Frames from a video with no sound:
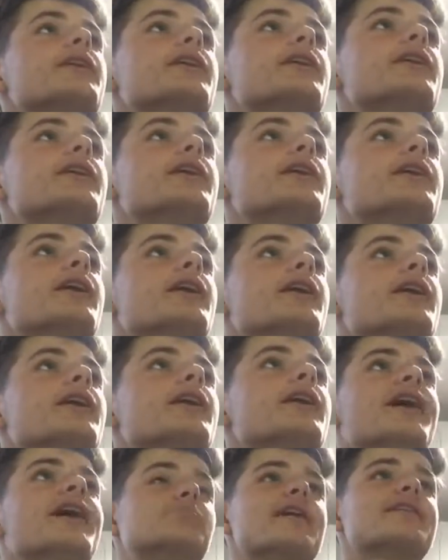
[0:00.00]
Anyway,
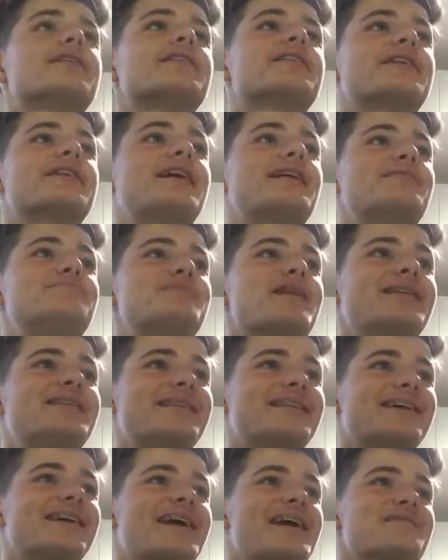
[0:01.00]
back to
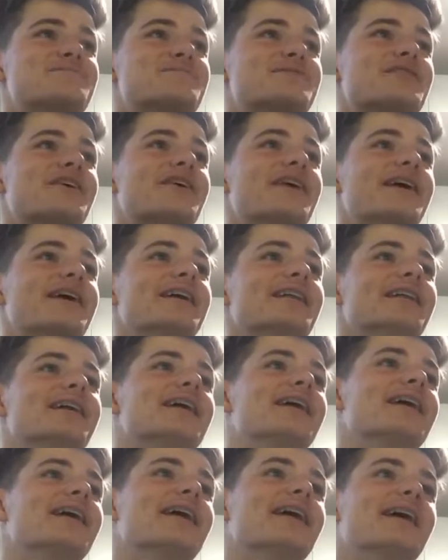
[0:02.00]
the game. Sorry.
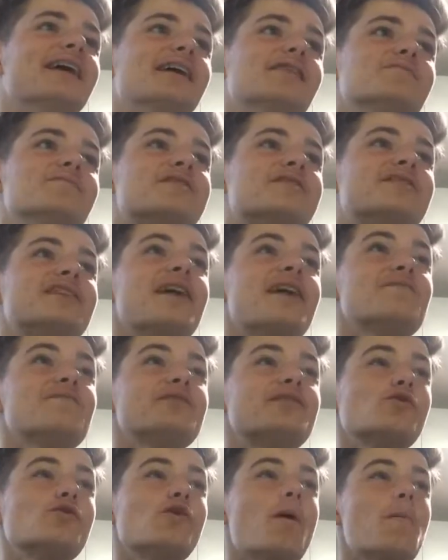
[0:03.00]

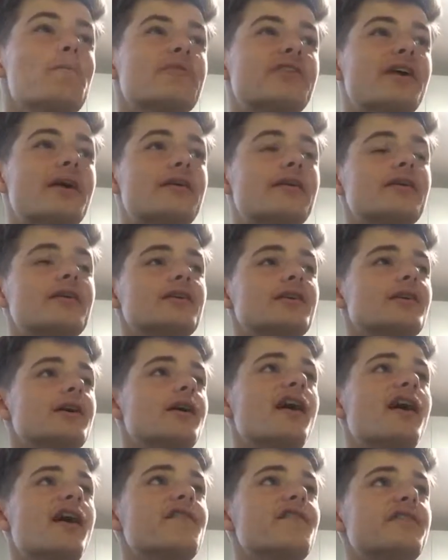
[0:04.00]
71%
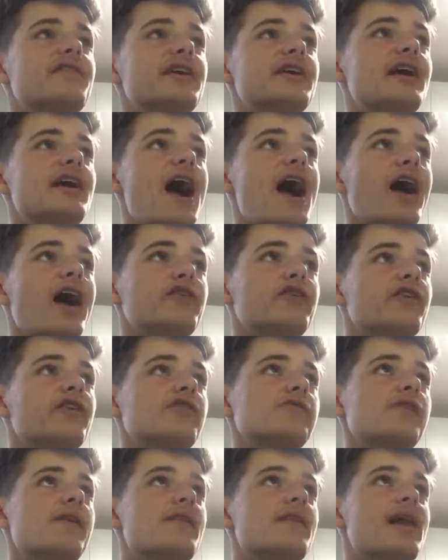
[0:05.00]
of the action
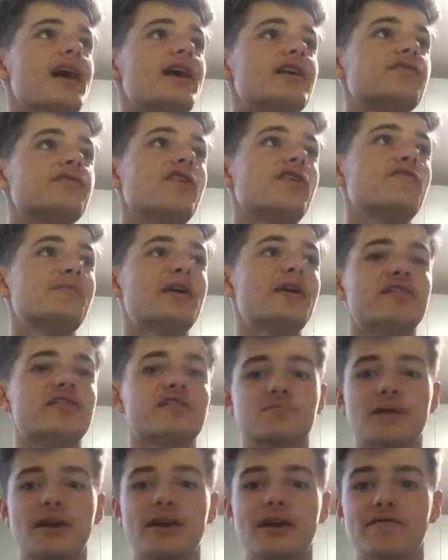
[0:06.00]
in the last 5 minutes has
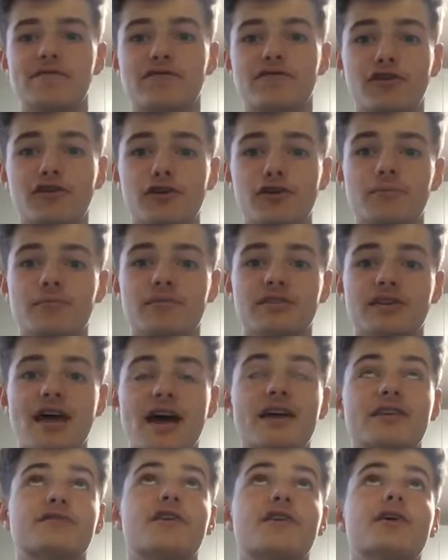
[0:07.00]
been in Fulham's
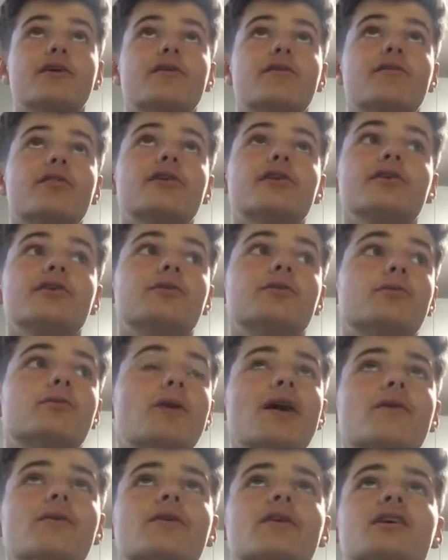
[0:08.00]
last final third.
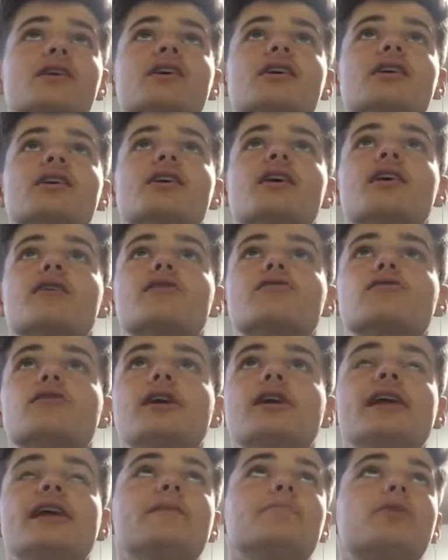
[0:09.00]
Wow, a
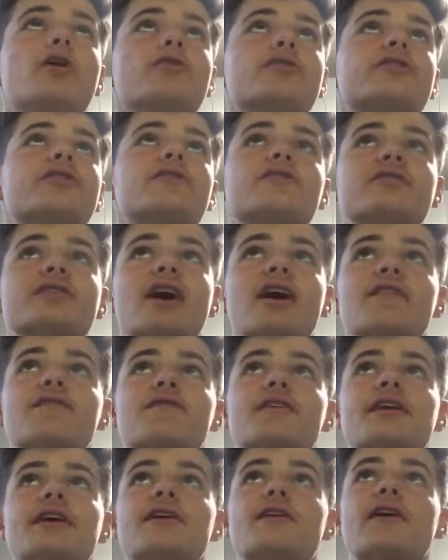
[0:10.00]
really positive stat for
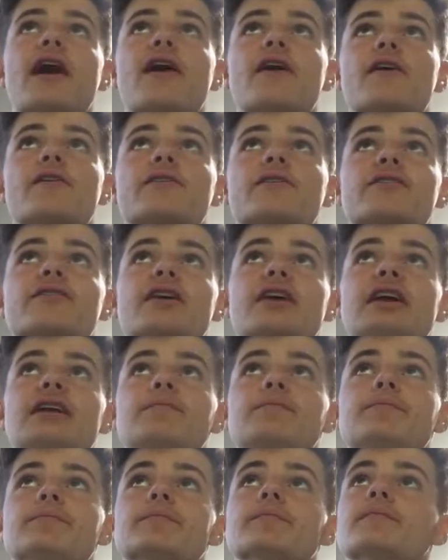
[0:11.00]
Neil Harris's
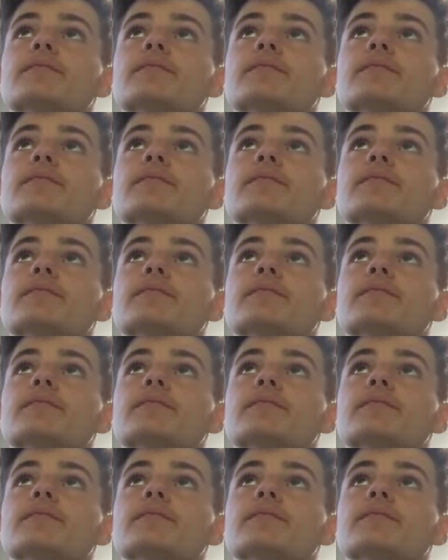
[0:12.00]
team.